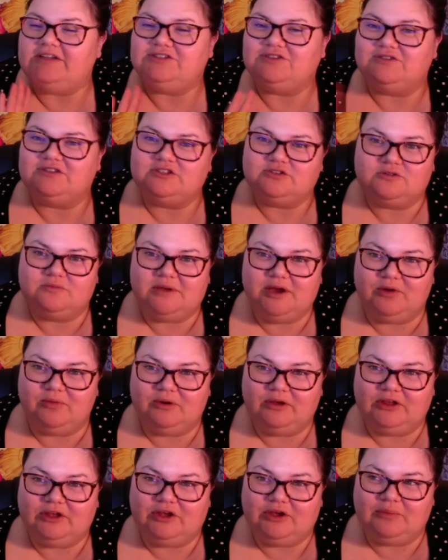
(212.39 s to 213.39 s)
So this would be a
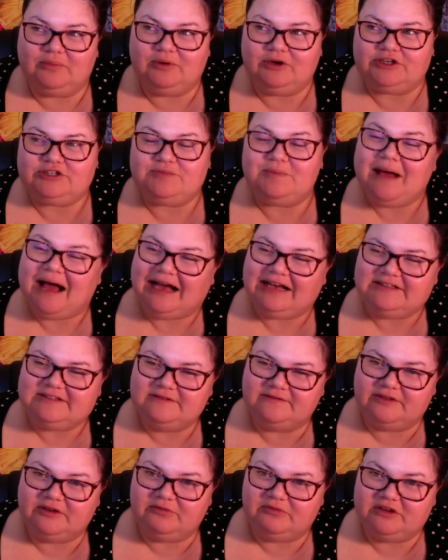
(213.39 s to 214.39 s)
really good book to
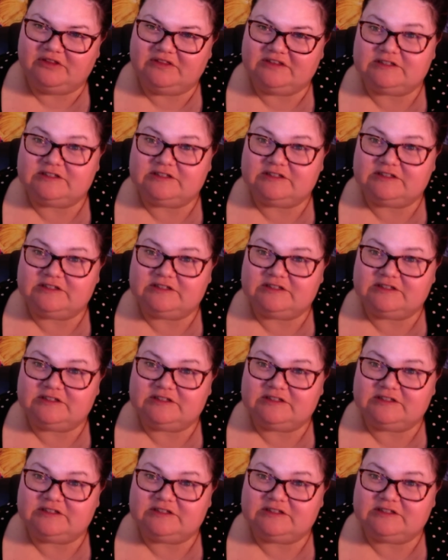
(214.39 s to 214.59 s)
passively read